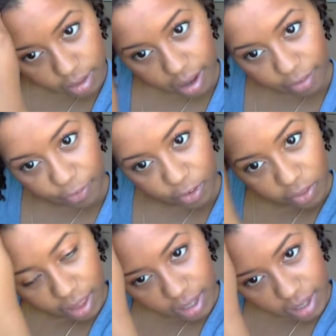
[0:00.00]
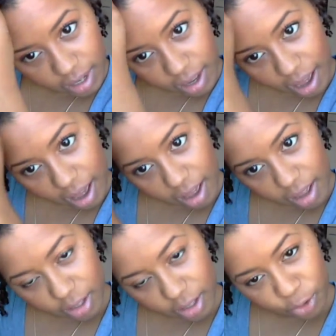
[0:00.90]
I feel like,
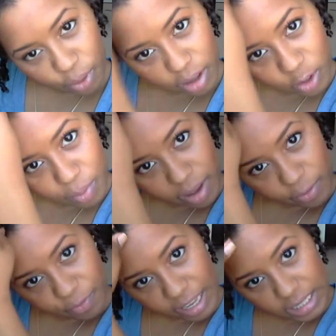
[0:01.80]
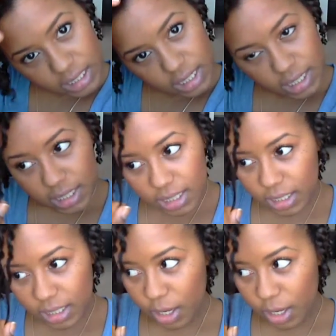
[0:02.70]
you know how you make faces